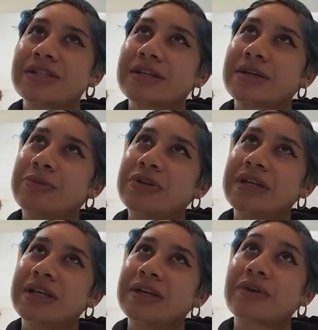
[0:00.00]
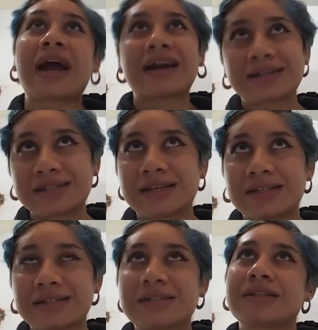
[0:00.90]
to community or
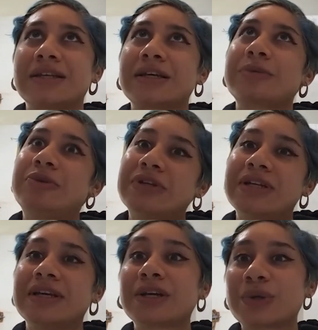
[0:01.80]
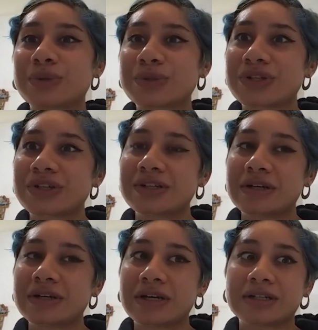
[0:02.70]
access to like community and culture,
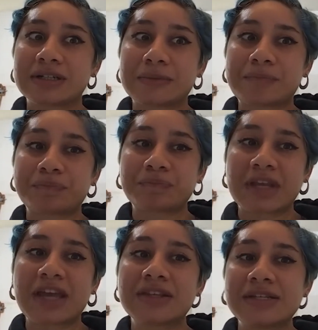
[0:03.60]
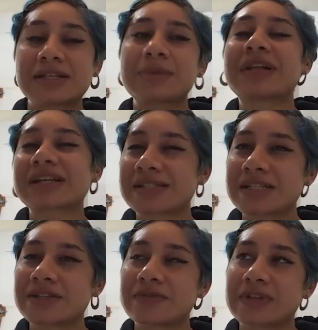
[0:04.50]
um, and these
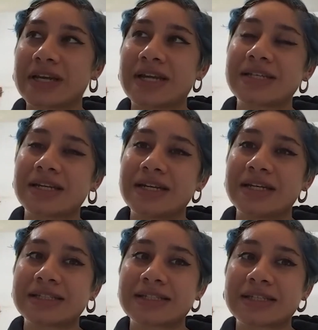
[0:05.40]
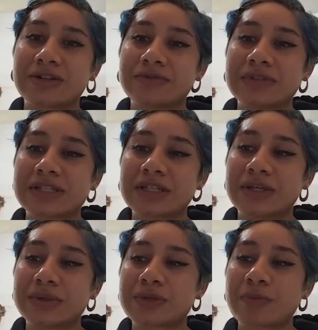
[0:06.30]
complexities of like identity itself is a
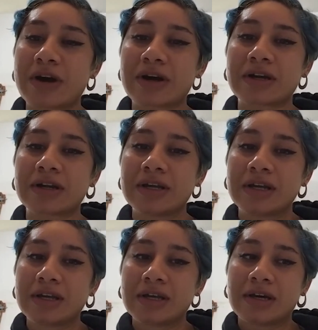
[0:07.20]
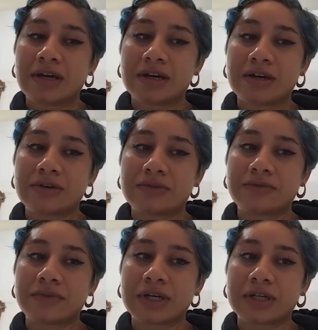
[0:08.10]
huge part of
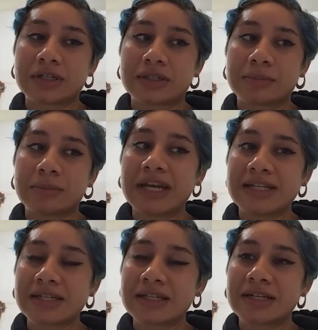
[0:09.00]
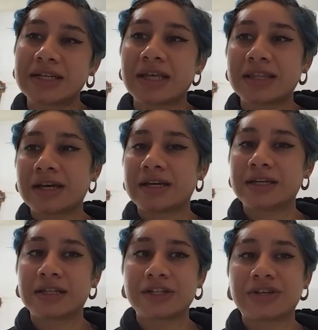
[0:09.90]
uh, my identity, and that
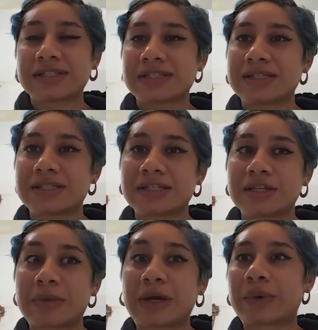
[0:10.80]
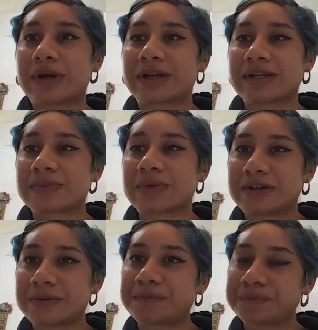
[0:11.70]
it like translates into my work as well.